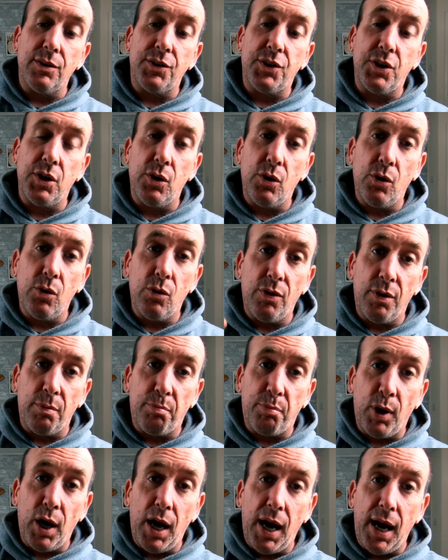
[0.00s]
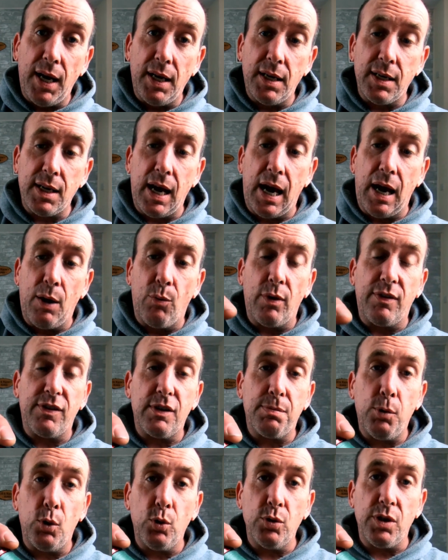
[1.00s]
to the braid and we
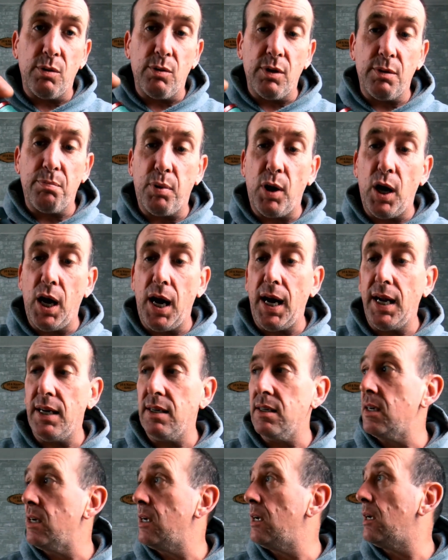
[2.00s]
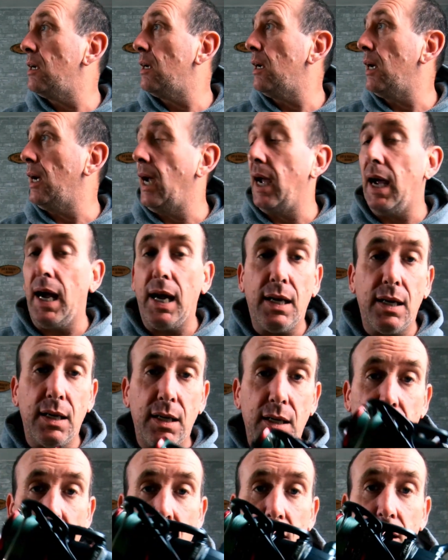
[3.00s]
spooled it with braid and
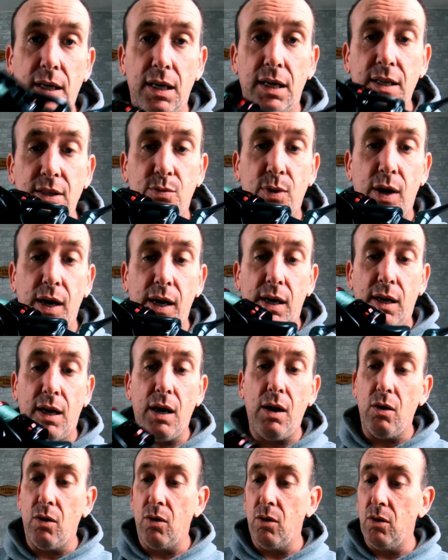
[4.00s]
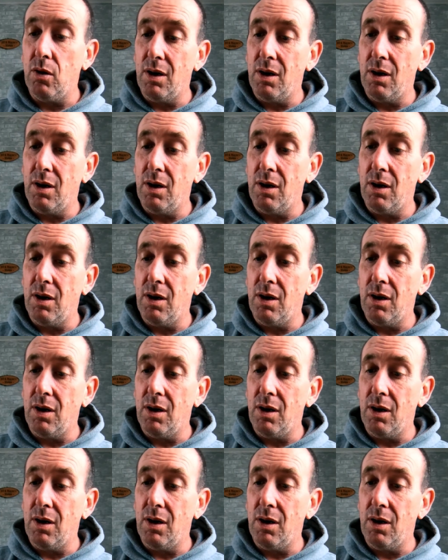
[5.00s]
it's ready to go.